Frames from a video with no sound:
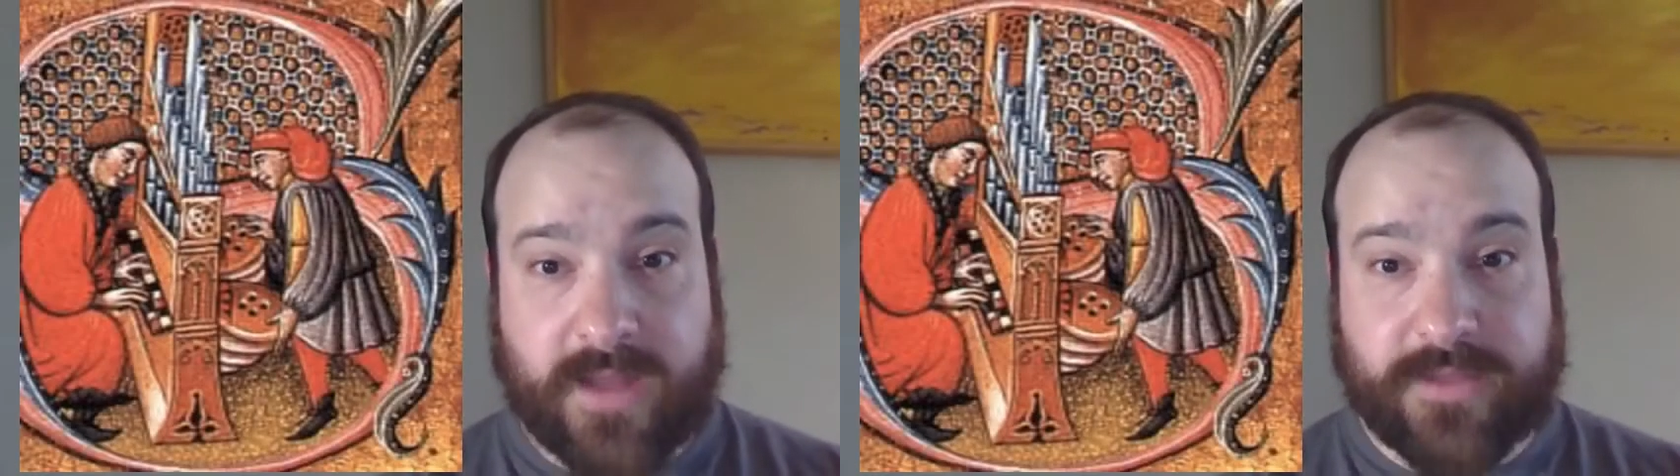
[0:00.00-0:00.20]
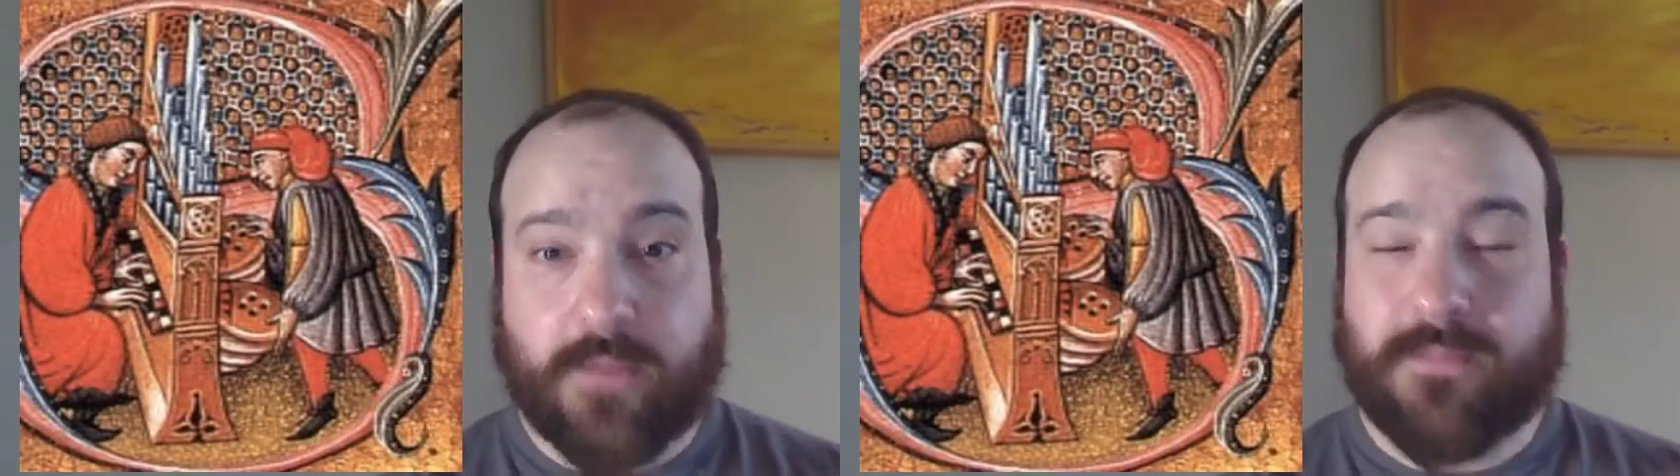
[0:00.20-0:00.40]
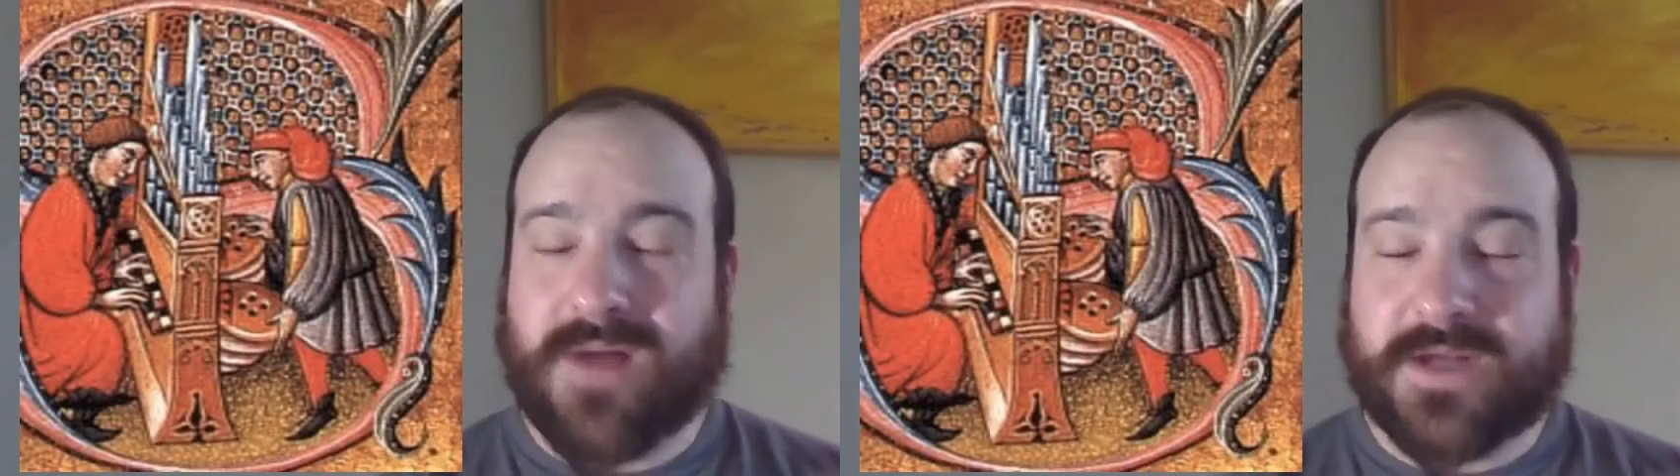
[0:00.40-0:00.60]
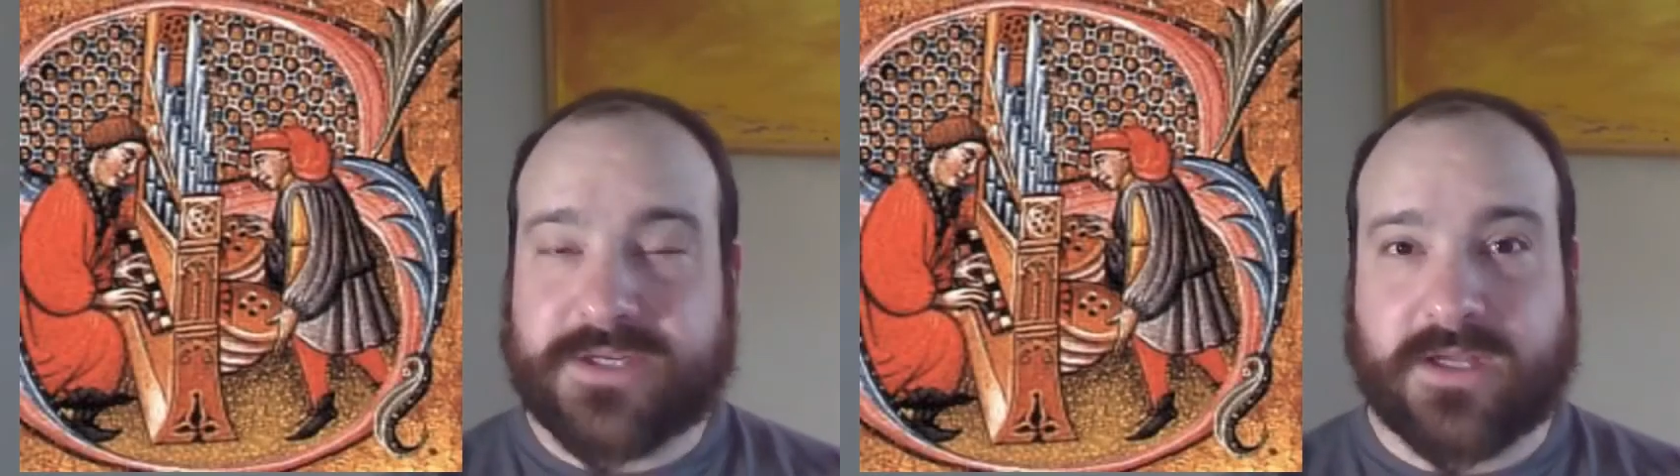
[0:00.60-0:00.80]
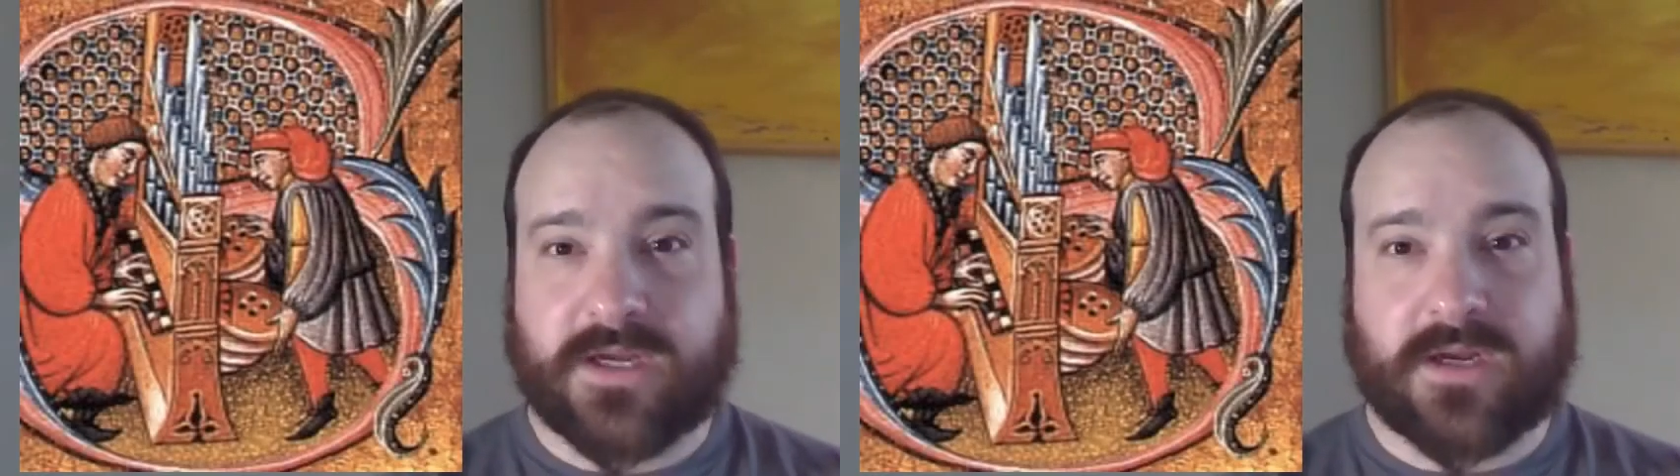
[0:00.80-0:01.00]
though much
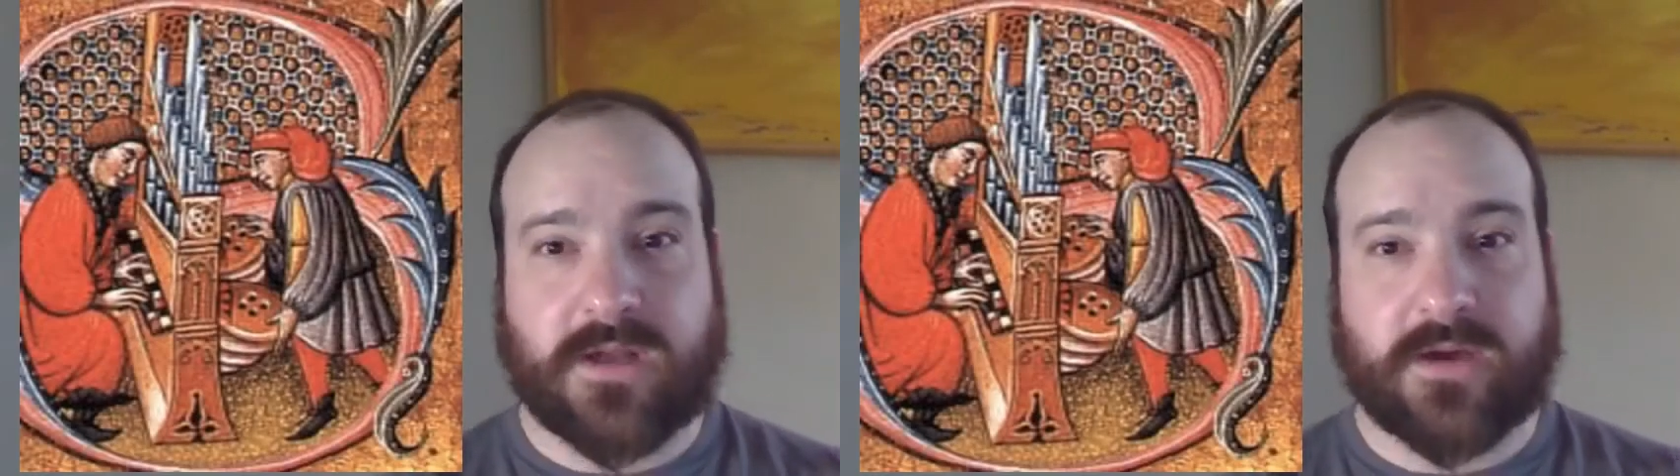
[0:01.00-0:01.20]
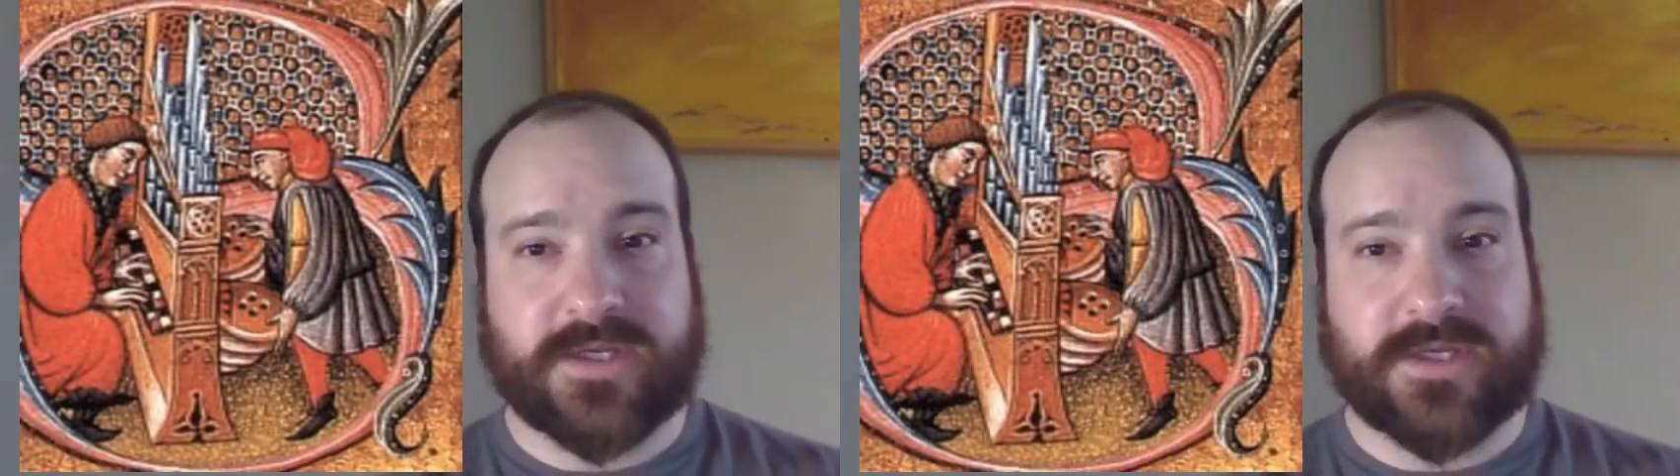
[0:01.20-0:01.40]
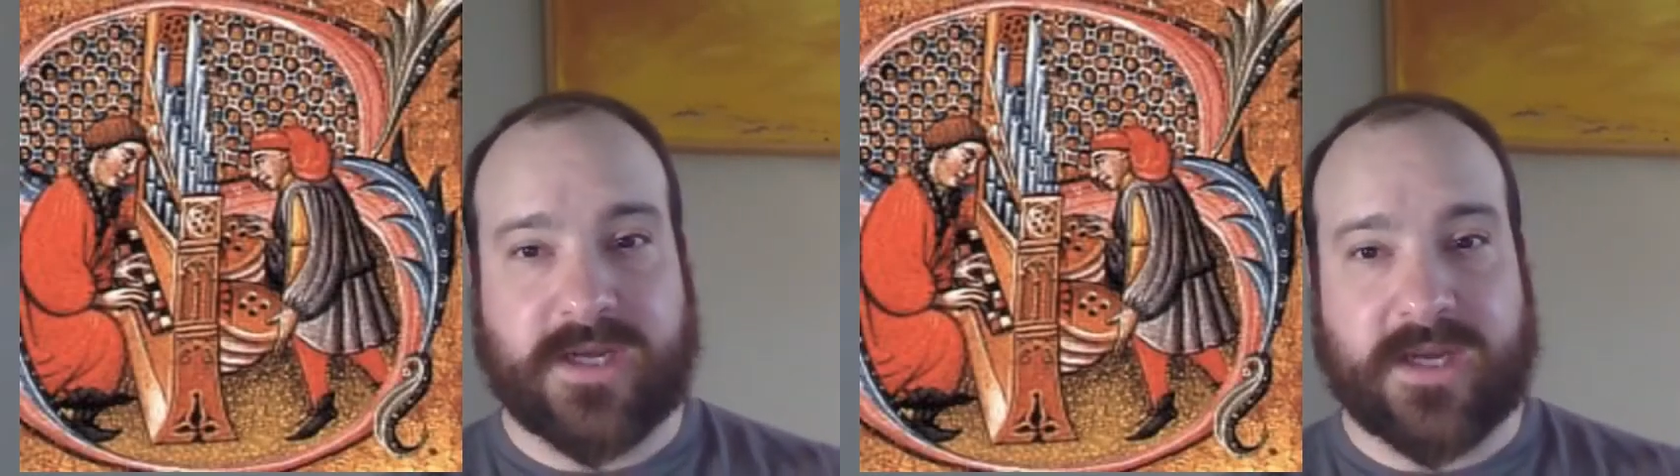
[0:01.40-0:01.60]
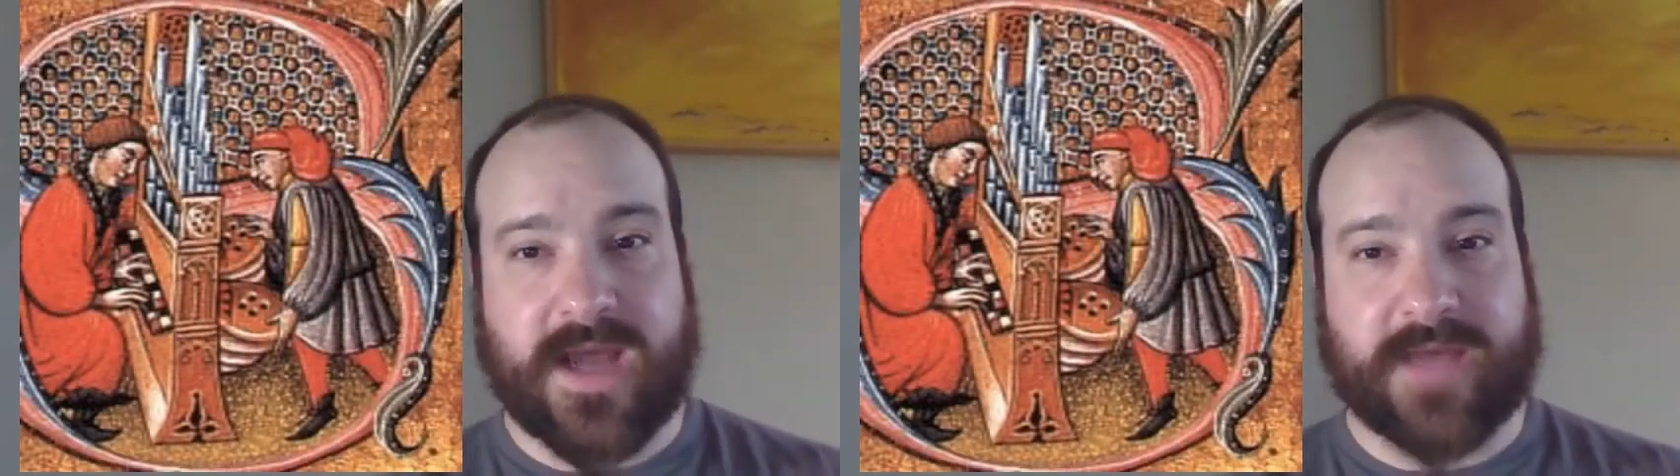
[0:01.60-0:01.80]
of the clergy